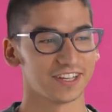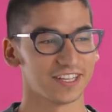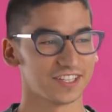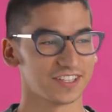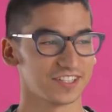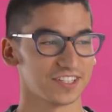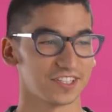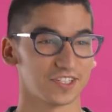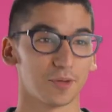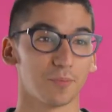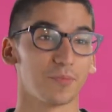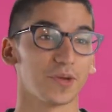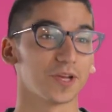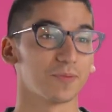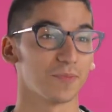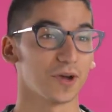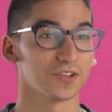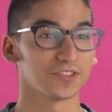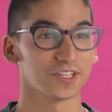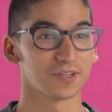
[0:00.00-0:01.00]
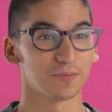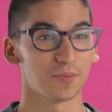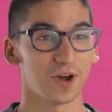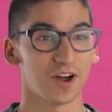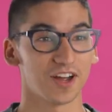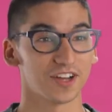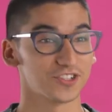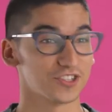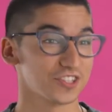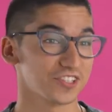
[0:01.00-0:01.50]
It's a big melting
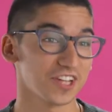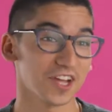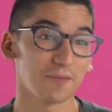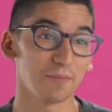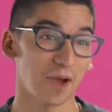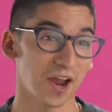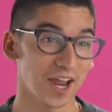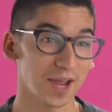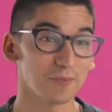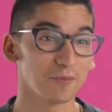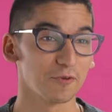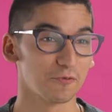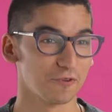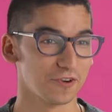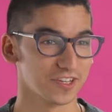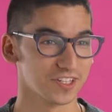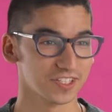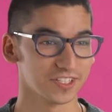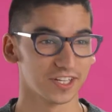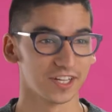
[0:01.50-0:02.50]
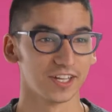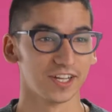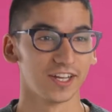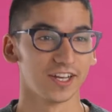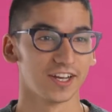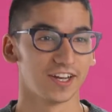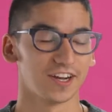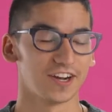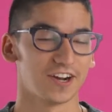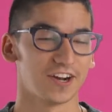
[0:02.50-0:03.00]
pot, just like Miami was.
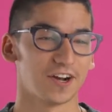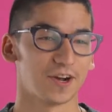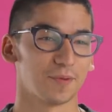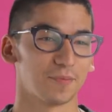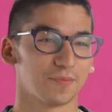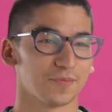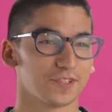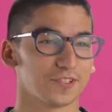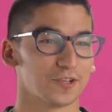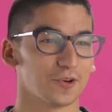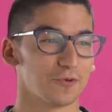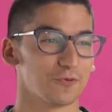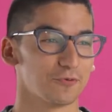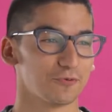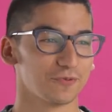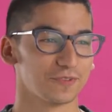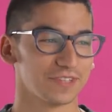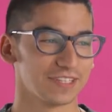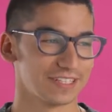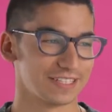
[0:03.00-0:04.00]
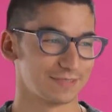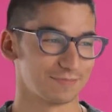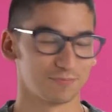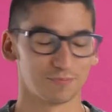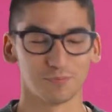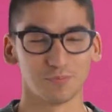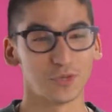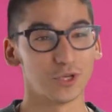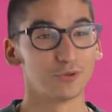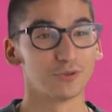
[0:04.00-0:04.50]
So
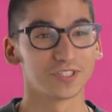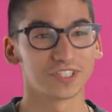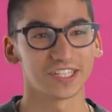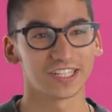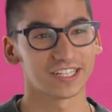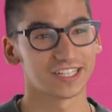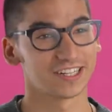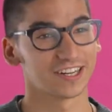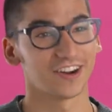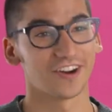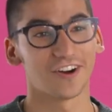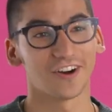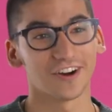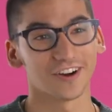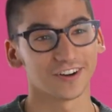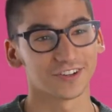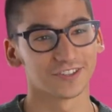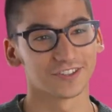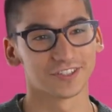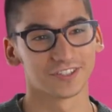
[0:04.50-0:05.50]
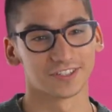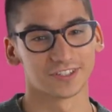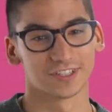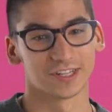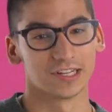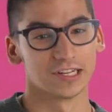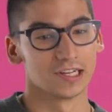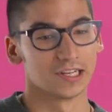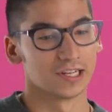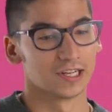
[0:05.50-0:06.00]
music, arts,
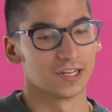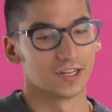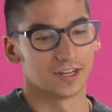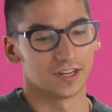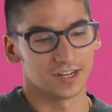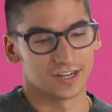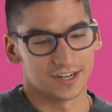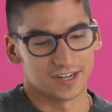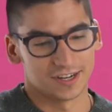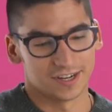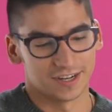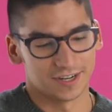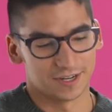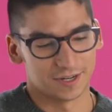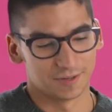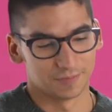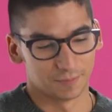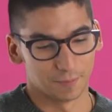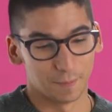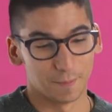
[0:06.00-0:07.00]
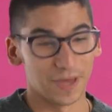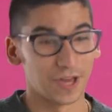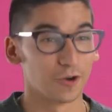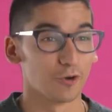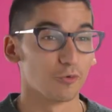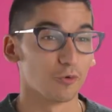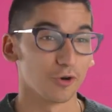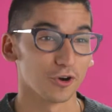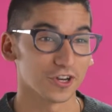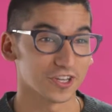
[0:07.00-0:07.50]

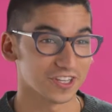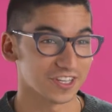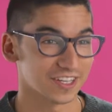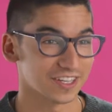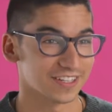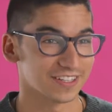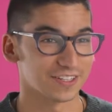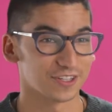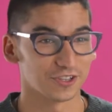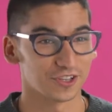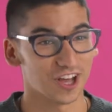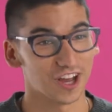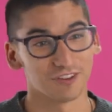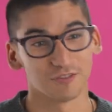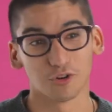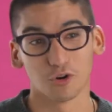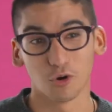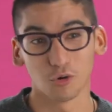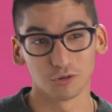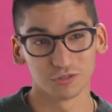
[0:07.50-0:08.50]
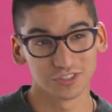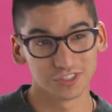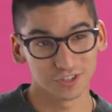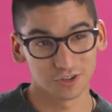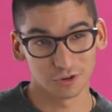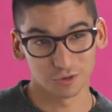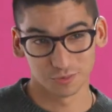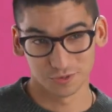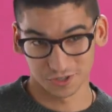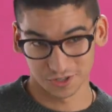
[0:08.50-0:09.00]
metalworking, a lot of gold
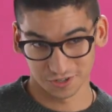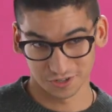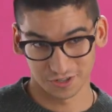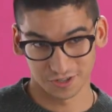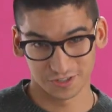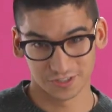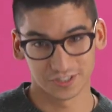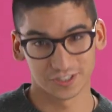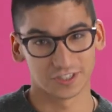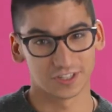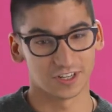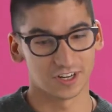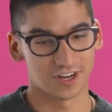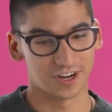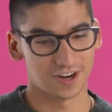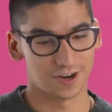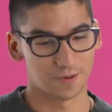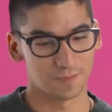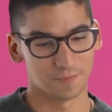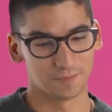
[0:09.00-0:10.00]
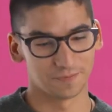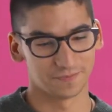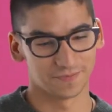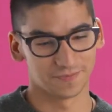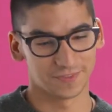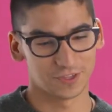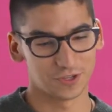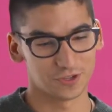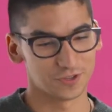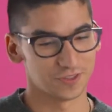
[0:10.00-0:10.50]
sculptures
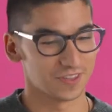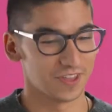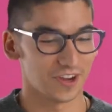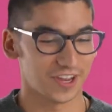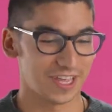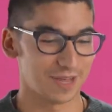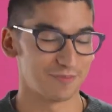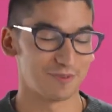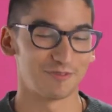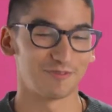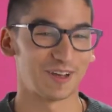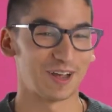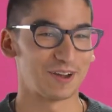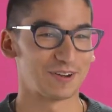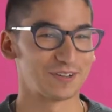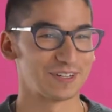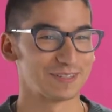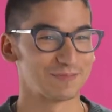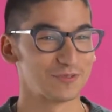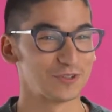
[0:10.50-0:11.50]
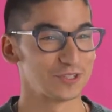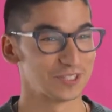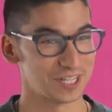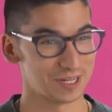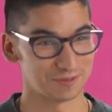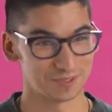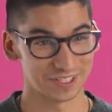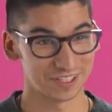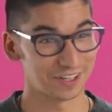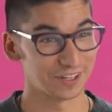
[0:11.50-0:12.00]
can be found in
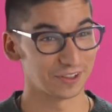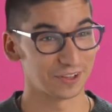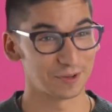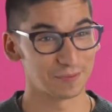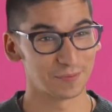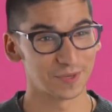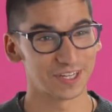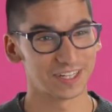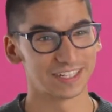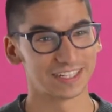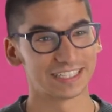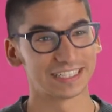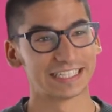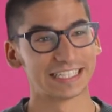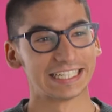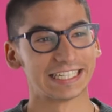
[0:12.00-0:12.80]
museums in Colombia.